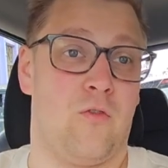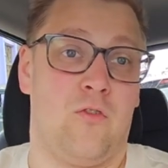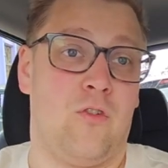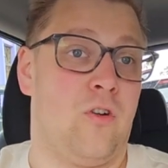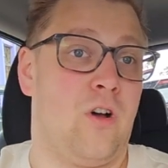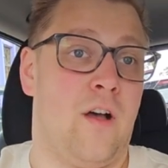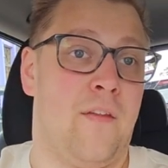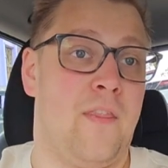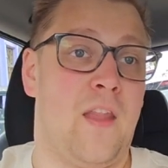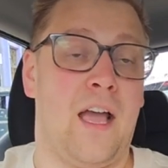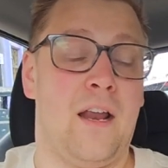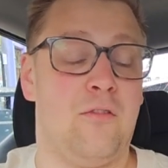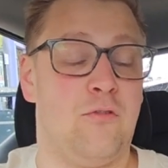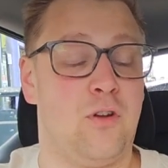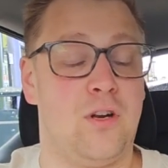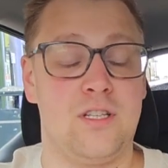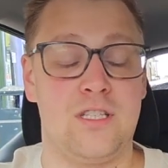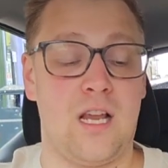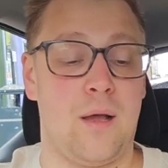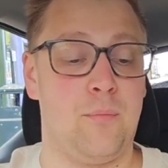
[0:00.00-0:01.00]
at 9,
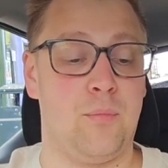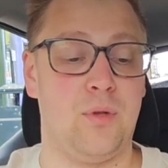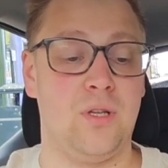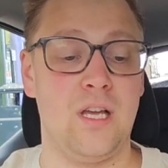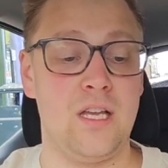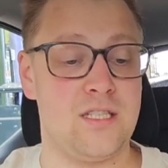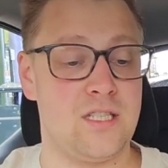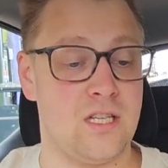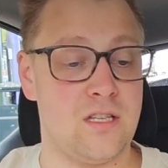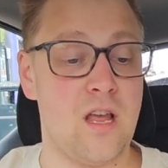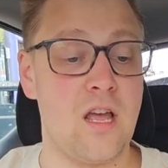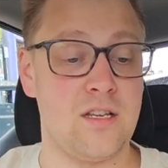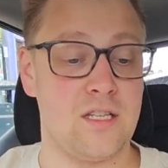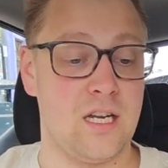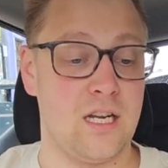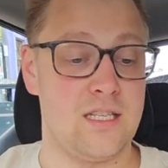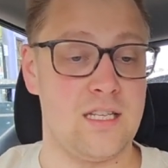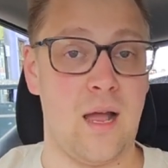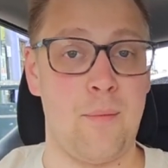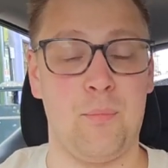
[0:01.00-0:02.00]
for example, as an
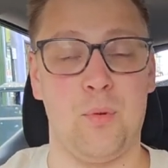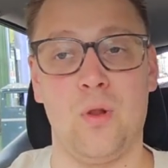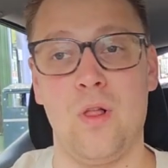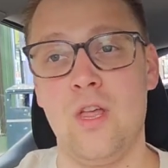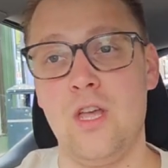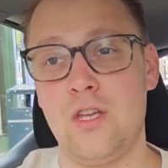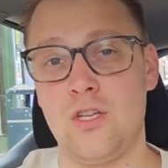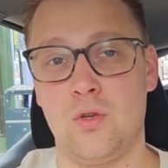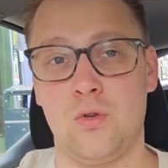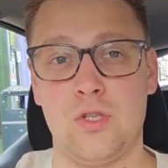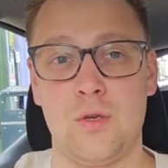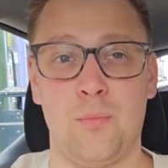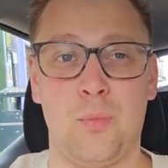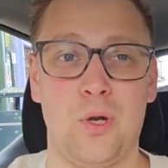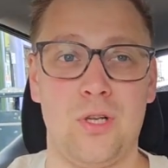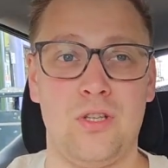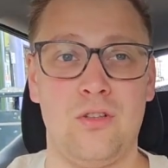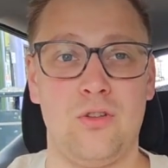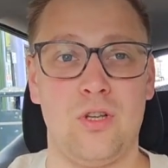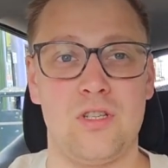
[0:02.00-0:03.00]
example. So it's
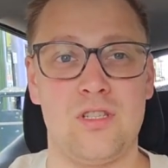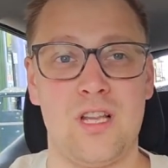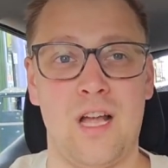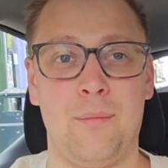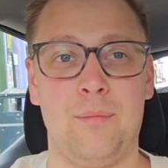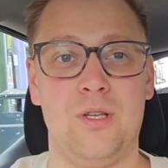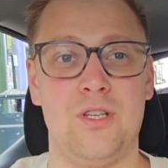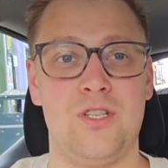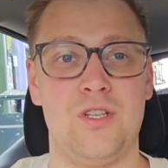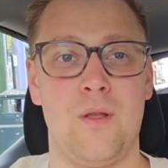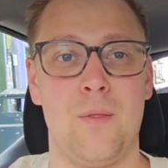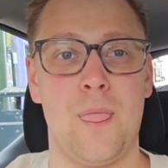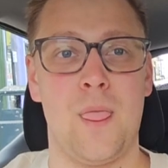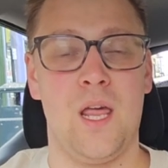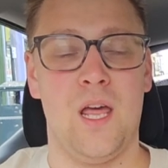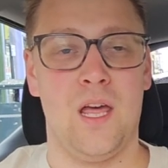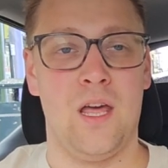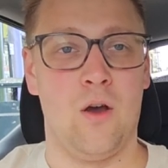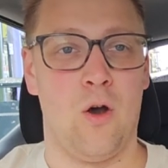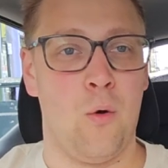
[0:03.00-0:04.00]
important to establish
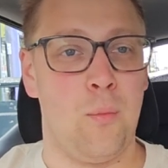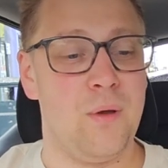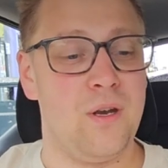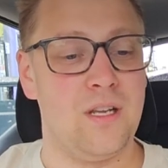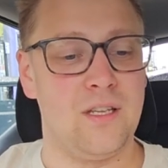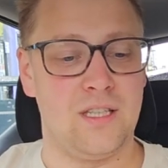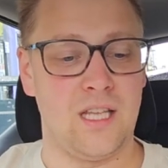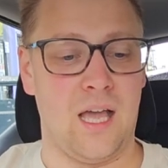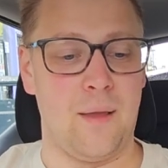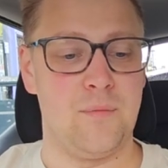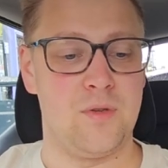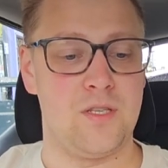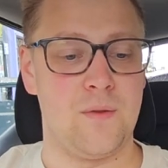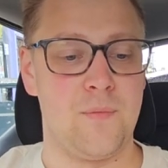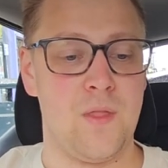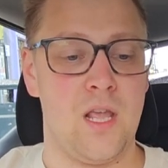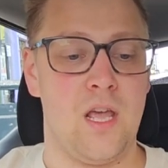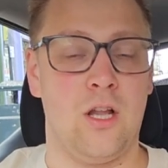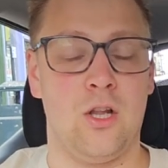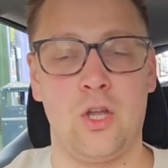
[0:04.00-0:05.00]
opening times.
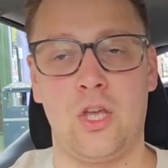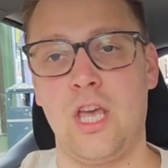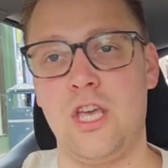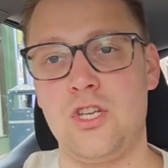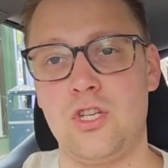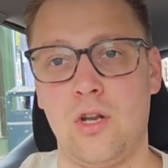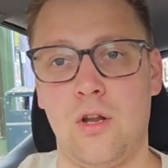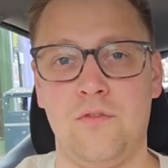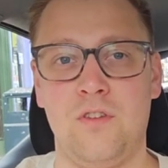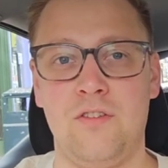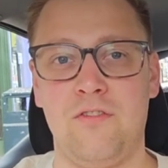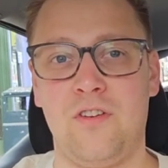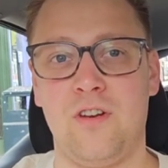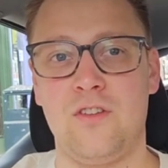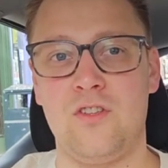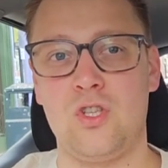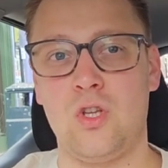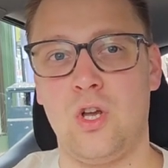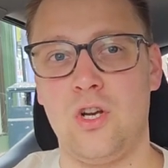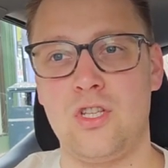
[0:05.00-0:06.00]
Location of
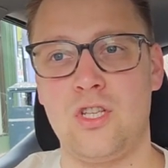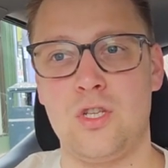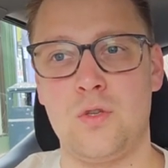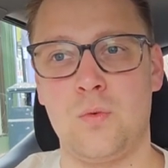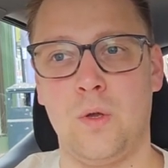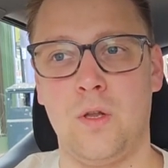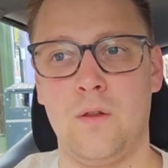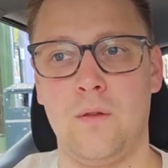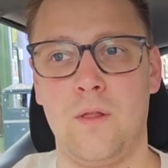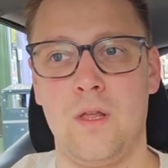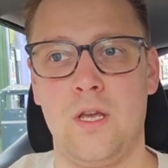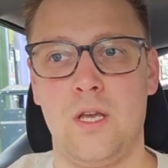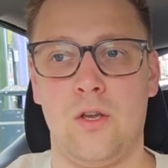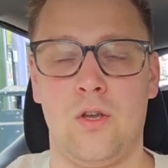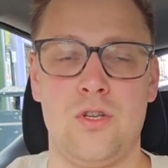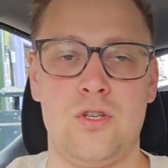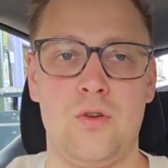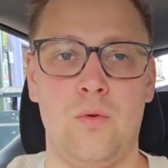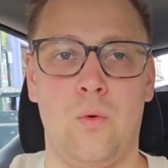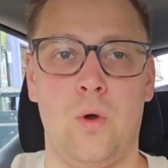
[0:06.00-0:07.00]
different stores as well,
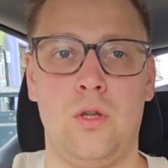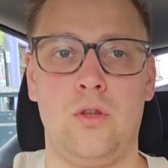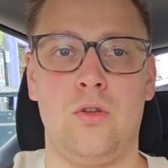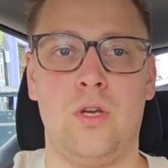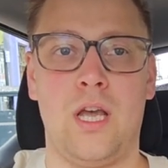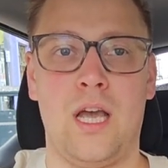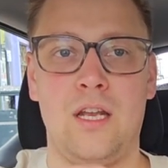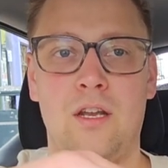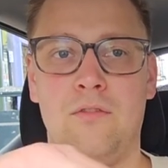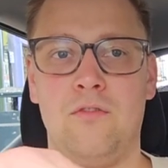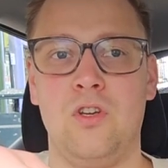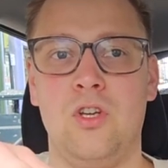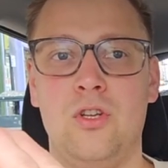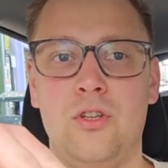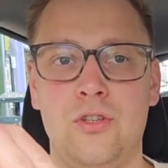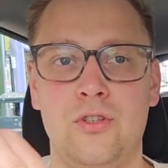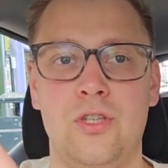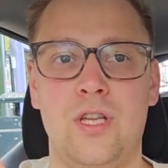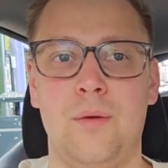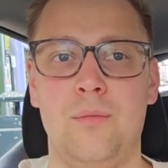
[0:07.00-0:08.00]
because you want to kind of
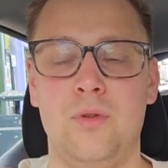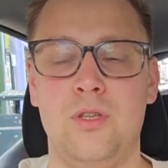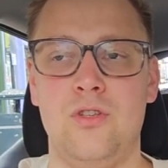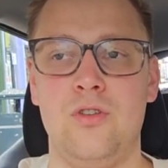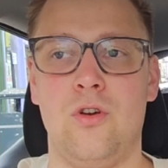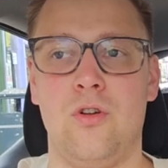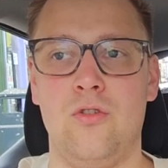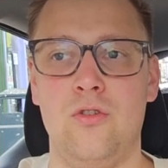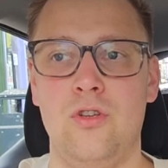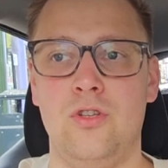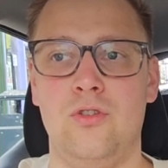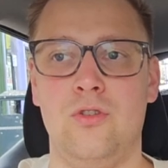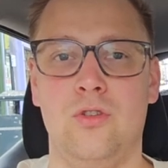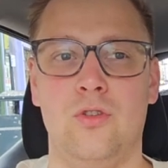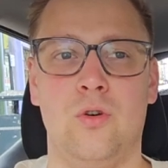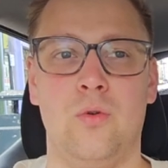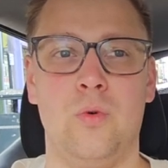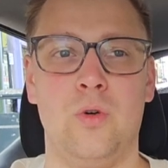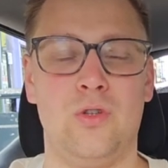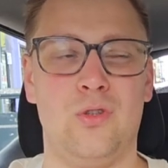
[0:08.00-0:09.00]
include them in your route. You
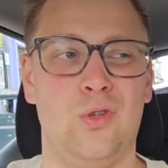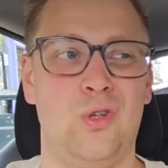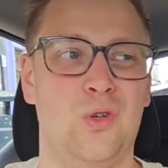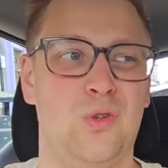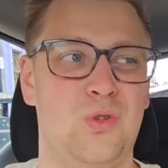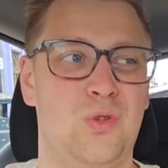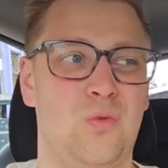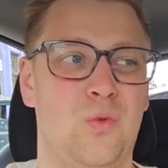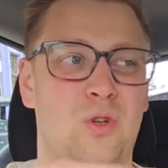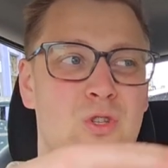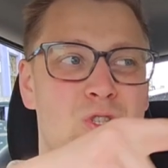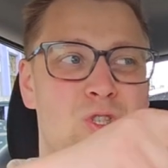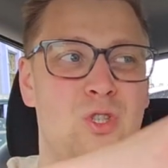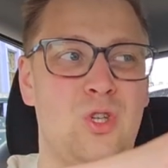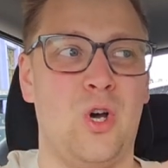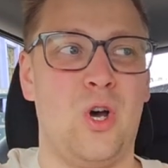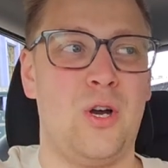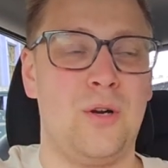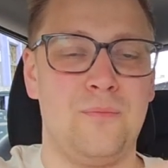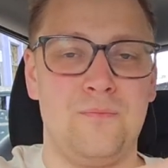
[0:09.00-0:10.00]
don't want to go to one
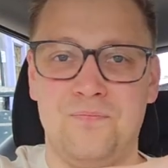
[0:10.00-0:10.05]
store,